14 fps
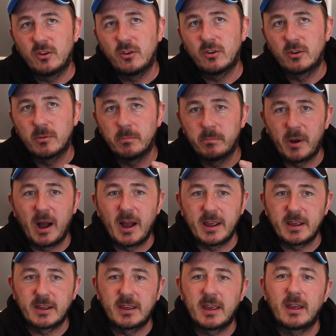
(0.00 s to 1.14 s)
You can buy
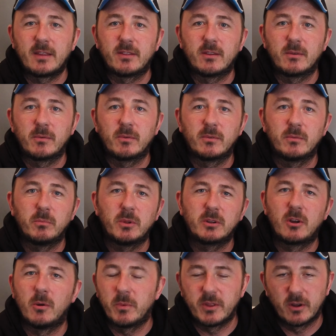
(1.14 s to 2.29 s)
a kit that will
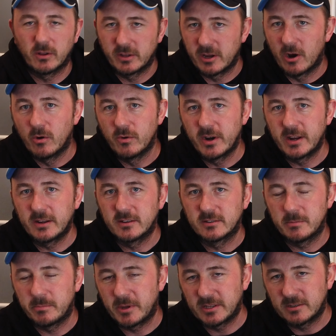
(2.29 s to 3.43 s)
come with all the O-rings
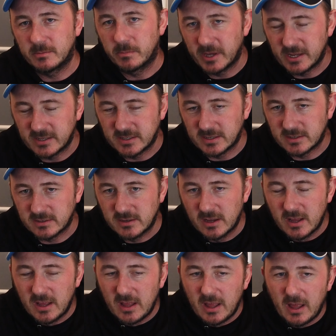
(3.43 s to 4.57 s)
and bits and pieces.
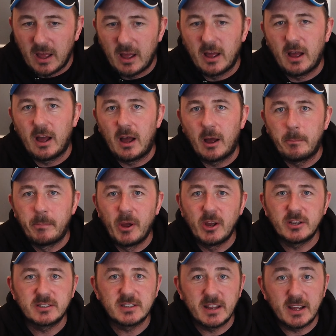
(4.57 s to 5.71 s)

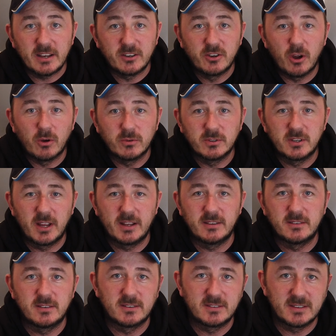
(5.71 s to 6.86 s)
Personally, I don't tend
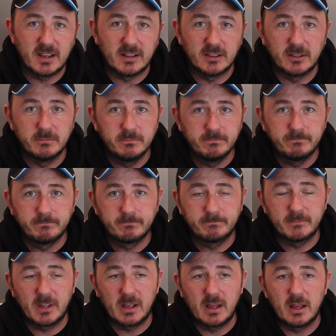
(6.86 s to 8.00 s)
to sell them
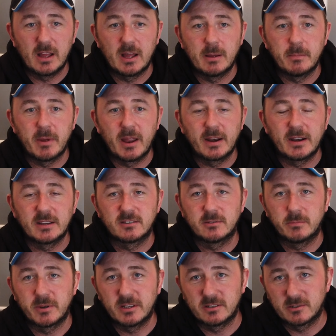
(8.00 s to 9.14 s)
unless
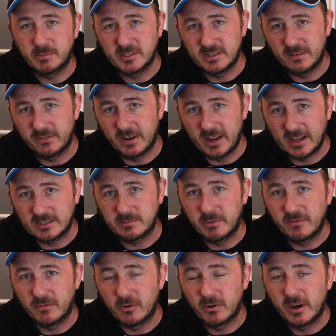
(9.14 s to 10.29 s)
somebody specifically asks me
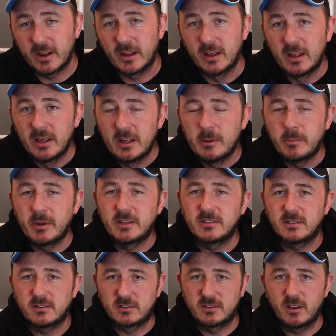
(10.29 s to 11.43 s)
for it, because
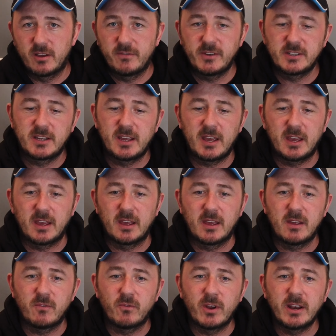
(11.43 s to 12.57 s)
a service kit,
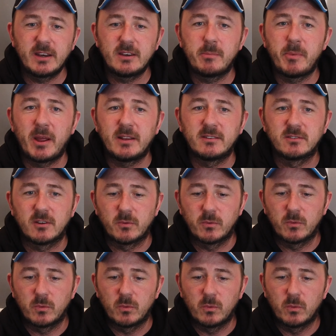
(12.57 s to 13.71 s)
it really depends on
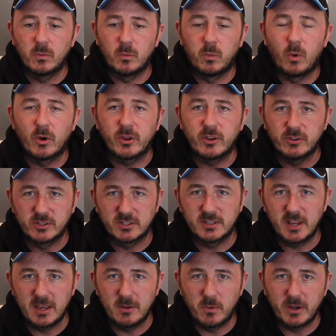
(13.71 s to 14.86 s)
what you
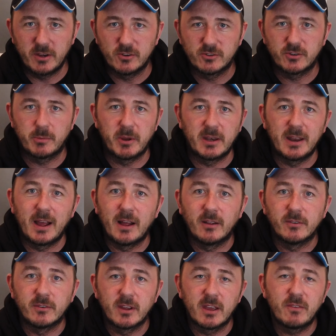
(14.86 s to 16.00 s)
see when you strip it
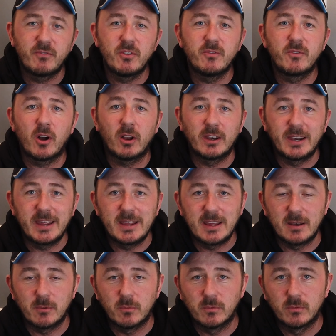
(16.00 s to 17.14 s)
down. If you've got a
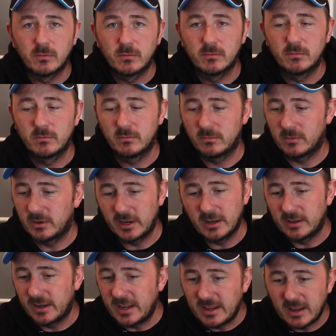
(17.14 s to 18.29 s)
leaking
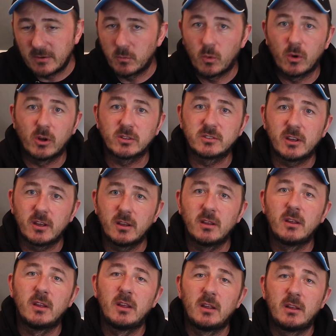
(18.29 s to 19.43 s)
water,
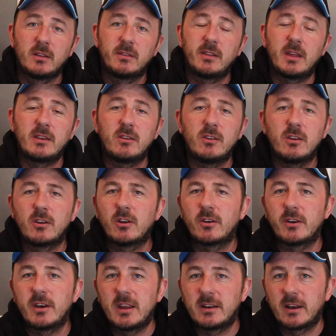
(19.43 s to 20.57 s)
then you're going
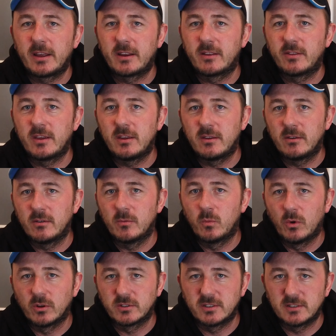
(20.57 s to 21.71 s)
to need like the
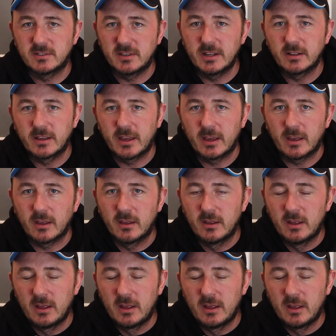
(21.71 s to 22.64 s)
water seal kit.